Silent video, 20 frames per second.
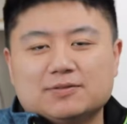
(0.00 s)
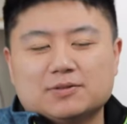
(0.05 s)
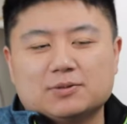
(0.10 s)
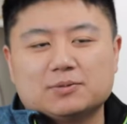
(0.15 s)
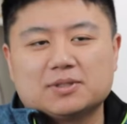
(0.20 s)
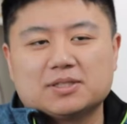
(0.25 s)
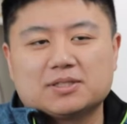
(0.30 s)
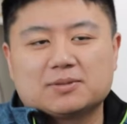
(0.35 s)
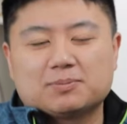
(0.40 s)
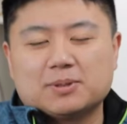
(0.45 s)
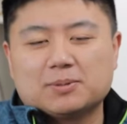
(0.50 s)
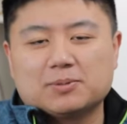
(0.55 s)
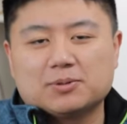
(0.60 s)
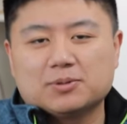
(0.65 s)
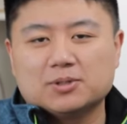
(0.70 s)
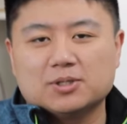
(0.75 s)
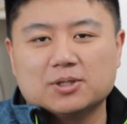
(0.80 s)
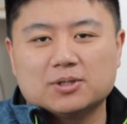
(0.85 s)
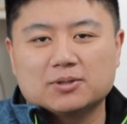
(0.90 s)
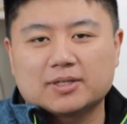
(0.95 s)
even with people
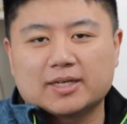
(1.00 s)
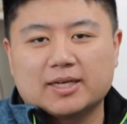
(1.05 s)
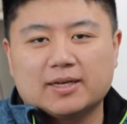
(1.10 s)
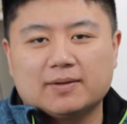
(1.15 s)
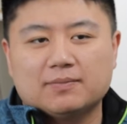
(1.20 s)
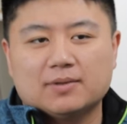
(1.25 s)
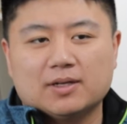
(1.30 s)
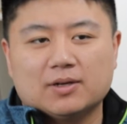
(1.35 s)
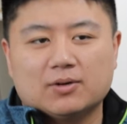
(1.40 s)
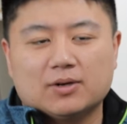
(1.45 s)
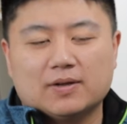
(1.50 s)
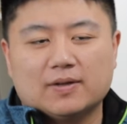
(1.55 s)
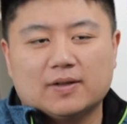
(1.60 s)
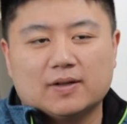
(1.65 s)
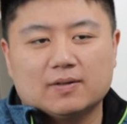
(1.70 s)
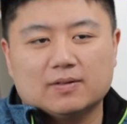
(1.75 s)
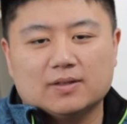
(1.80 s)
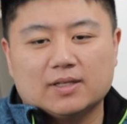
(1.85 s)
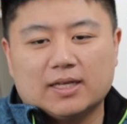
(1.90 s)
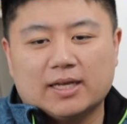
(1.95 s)
who don't game,
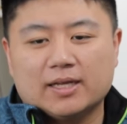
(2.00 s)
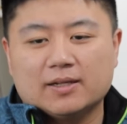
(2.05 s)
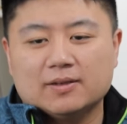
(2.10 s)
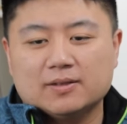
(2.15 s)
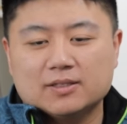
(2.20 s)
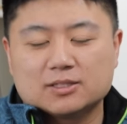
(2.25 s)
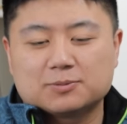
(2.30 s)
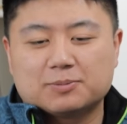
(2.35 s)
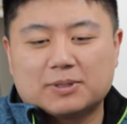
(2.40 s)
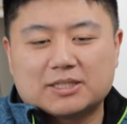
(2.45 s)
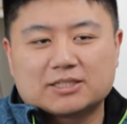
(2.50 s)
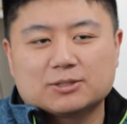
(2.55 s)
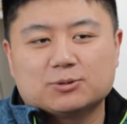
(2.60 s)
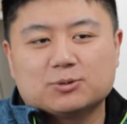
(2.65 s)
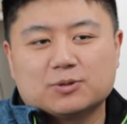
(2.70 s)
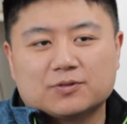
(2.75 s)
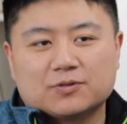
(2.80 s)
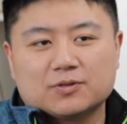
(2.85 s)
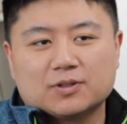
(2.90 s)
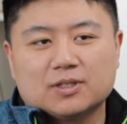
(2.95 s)
and especially
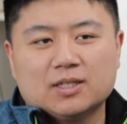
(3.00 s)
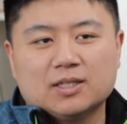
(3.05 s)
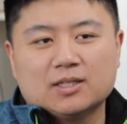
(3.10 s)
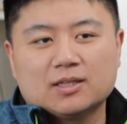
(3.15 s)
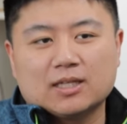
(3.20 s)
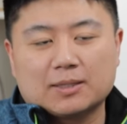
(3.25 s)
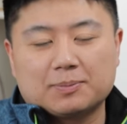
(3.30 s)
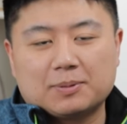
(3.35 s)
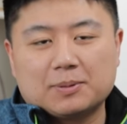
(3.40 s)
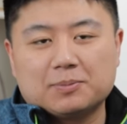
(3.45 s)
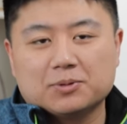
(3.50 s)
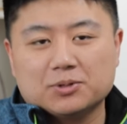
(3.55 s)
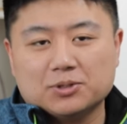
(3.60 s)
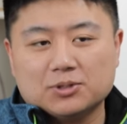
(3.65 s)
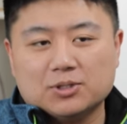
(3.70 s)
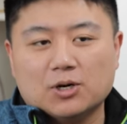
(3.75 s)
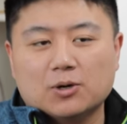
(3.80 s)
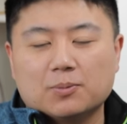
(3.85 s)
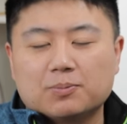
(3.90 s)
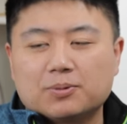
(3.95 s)
with like people you
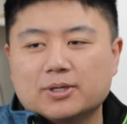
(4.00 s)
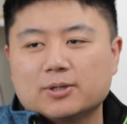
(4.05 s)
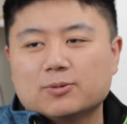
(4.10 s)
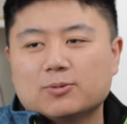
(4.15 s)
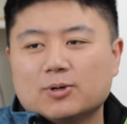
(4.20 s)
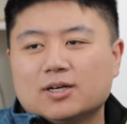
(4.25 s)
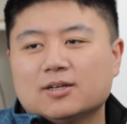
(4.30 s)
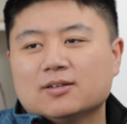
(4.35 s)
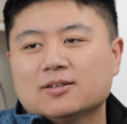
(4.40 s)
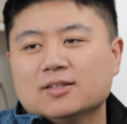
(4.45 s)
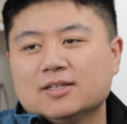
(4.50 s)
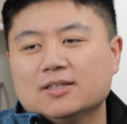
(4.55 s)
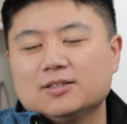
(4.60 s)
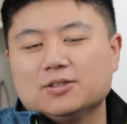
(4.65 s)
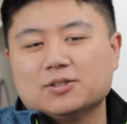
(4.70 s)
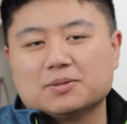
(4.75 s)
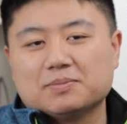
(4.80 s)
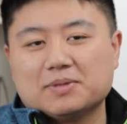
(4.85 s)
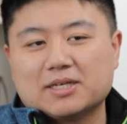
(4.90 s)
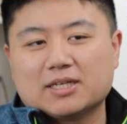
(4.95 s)
know pretty well,
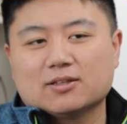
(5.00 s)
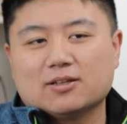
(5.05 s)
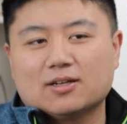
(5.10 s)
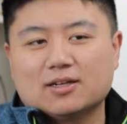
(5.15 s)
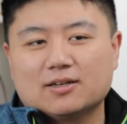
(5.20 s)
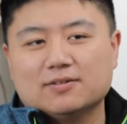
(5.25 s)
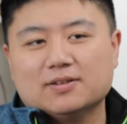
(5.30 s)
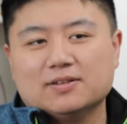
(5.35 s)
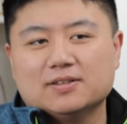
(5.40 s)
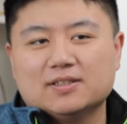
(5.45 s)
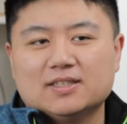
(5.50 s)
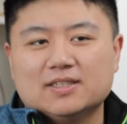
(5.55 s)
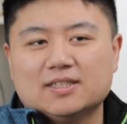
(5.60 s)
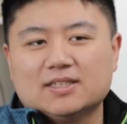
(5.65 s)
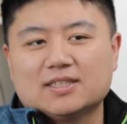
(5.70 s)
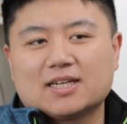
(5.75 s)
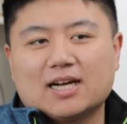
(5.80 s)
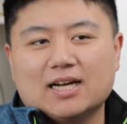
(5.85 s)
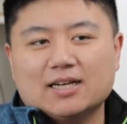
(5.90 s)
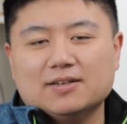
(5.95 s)
you can make a lot of
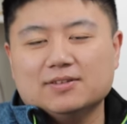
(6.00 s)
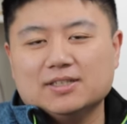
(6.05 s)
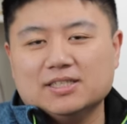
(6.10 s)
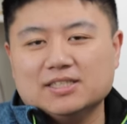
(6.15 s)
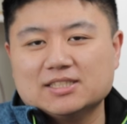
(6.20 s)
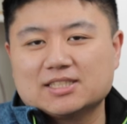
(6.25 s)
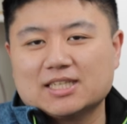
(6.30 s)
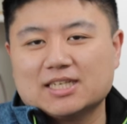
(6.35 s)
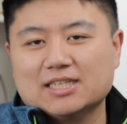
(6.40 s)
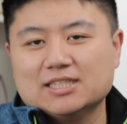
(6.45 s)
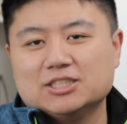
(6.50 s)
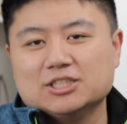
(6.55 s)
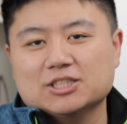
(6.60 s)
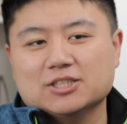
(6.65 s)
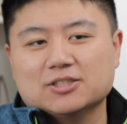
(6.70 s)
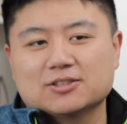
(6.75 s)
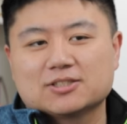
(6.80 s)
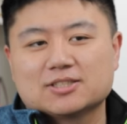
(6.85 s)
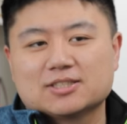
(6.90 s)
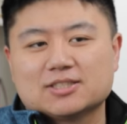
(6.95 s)
kind of inside
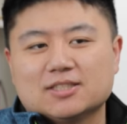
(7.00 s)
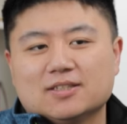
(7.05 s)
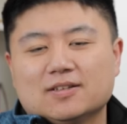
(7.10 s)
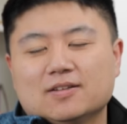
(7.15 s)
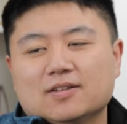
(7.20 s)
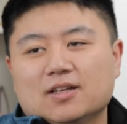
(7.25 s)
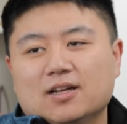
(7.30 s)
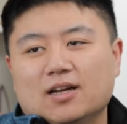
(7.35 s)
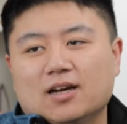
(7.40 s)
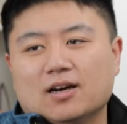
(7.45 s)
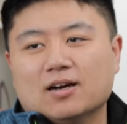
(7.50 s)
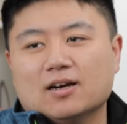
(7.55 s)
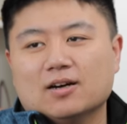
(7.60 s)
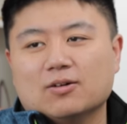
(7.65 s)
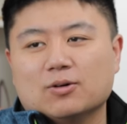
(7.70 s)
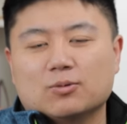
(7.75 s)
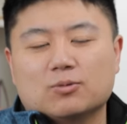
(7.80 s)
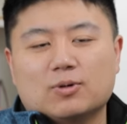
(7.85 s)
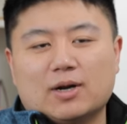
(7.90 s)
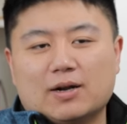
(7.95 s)
jokes
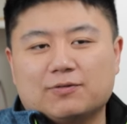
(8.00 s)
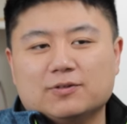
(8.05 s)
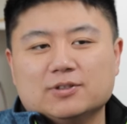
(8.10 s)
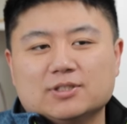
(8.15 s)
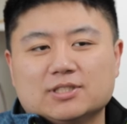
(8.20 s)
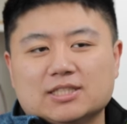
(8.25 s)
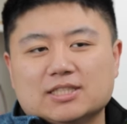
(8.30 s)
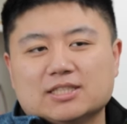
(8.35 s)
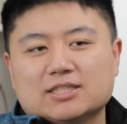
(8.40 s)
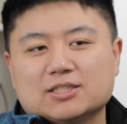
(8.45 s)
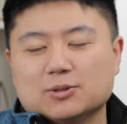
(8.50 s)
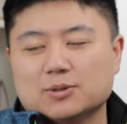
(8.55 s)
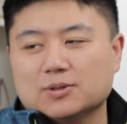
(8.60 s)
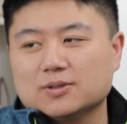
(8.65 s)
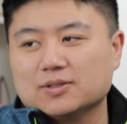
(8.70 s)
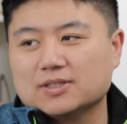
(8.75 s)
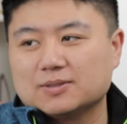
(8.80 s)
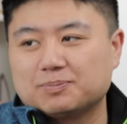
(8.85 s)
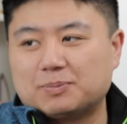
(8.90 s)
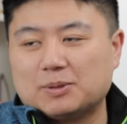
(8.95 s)
uh, or references,
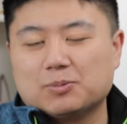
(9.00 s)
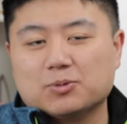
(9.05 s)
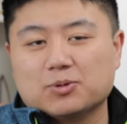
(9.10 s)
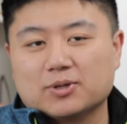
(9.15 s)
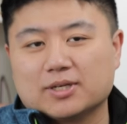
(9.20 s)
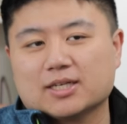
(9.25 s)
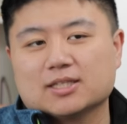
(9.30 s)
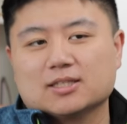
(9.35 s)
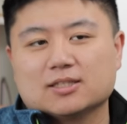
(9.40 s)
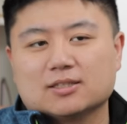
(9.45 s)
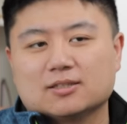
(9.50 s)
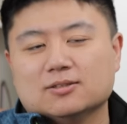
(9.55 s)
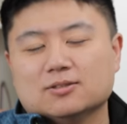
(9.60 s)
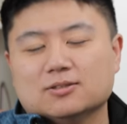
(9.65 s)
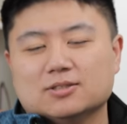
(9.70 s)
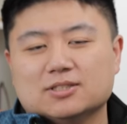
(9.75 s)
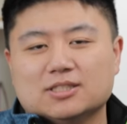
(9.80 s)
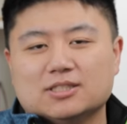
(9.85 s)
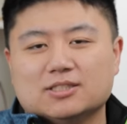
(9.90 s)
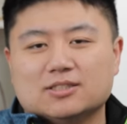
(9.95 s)
so people will get the
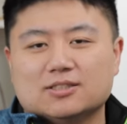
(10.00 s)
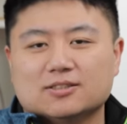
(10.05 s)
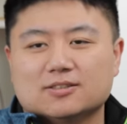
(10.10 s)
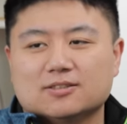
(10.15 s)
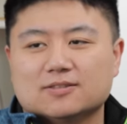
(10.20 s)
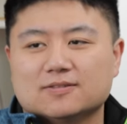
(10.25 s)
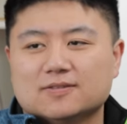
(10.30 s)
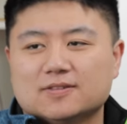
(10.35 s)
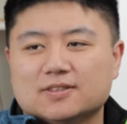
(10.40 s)
clues easier.